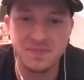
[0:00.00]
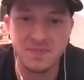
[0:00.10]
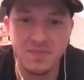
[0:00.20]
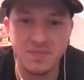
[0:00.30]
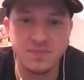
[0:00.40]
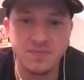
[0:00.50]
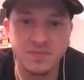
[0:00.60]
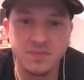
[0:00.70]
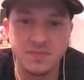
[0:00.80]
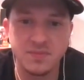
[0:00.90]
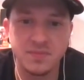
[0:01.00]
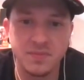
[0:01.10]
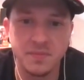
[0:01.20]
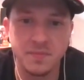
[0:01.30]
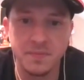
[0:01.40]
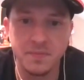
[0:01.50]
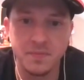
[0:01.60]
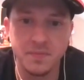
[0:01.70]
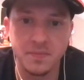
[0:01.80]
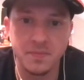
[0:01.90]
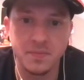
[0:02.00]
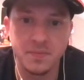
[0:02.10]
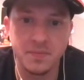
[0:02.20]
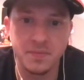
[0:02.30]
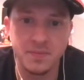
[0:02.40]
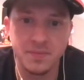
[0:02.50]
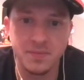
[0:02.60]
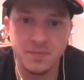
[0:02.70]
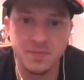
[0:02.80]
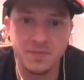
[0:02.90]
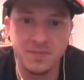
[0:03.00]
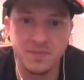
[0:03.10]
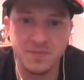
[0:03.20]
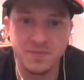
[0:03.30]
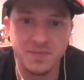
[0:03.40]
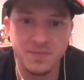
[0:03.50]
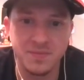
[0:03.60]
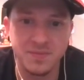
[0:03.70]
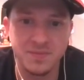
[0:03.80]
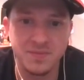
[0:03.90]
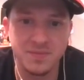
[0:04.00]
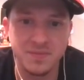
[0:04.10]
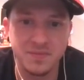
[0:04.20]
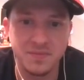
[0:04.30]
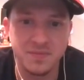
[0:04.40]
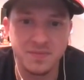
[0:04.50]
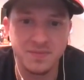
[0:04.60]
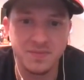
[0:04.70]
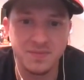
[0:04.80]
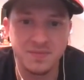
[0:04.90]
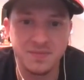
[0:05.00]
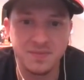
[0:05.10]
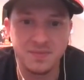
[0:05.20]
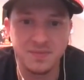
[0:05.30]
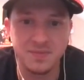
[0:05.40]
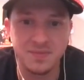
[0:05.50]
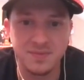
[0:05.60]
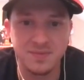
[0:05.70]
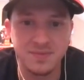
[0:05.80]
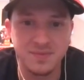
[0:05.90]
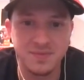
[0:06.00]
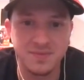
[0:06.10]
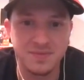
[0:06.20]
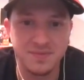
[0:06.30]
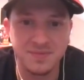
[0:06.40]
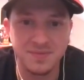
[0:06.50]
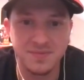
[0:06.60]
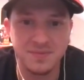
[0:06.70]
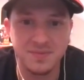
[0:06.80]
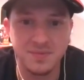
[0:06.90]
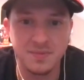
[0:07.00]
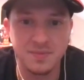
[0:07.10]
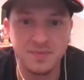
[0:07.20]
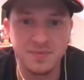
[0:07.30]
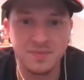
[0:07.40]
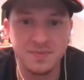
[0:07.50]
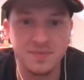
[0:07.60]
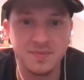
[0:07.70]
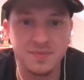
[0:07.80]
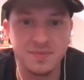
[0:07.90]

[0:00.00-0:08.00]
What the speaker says: (silent)